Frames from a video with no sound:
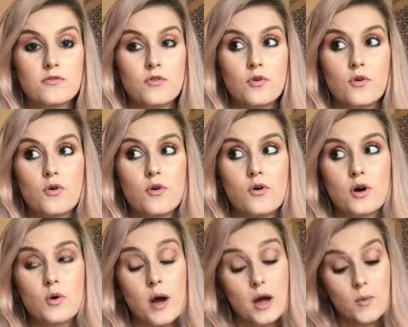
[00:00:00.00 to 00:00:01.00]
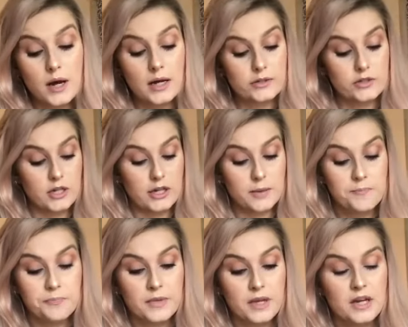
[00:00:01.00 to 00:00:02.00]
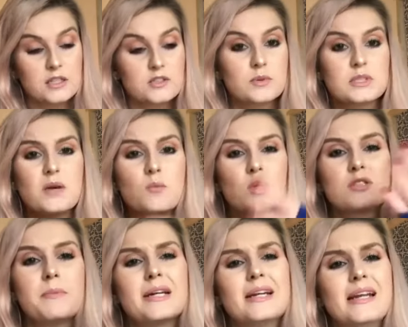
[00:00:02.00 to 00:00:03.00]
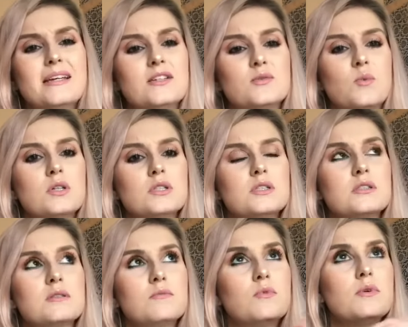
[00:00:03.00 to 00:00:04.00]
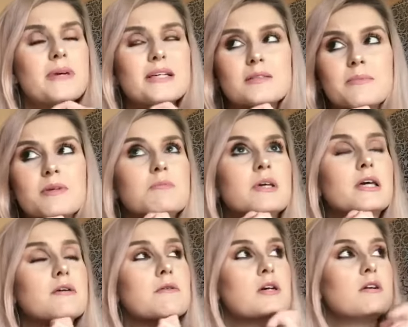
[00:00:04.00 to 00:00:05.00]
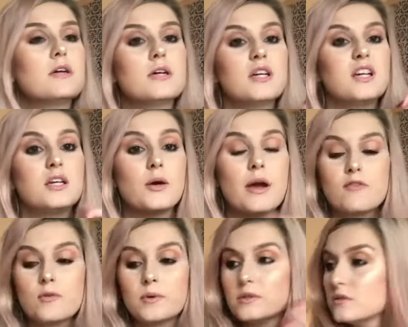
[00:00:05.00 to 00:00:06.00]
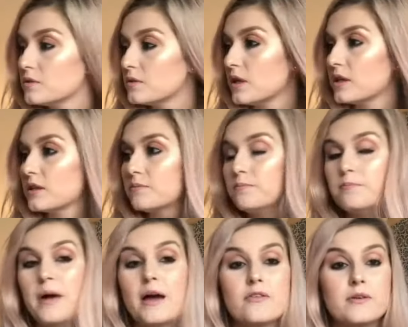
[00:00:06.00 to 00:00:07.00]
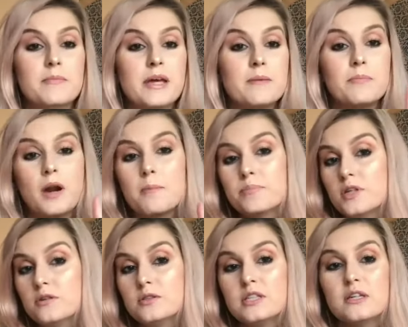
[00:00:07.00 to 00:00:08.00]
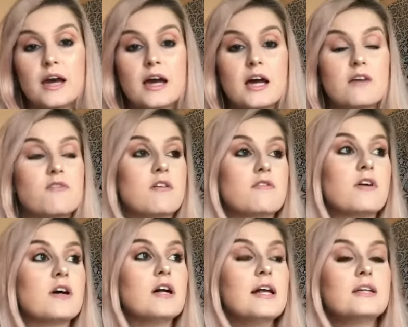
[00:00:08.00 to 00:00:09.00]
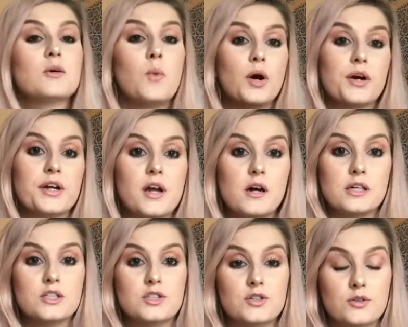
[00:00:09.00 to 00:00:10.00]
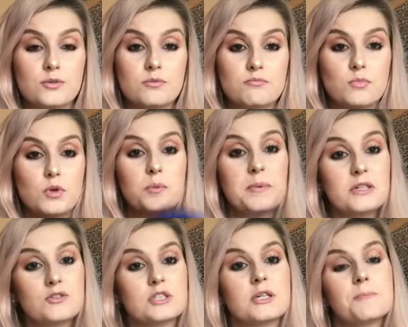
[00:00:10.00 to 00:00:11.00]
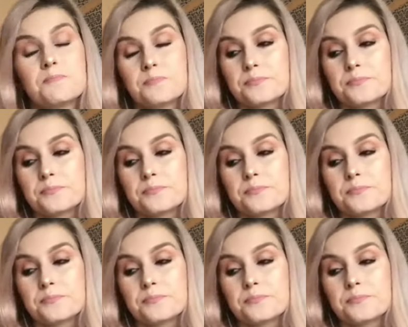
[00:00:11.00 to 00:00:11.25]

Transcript: for quite a while actually. I was like, what's my niche? What makes me me? You know, everyone's like better than me at like beauty, hair, rah rah. So what can I do? What would be interesting?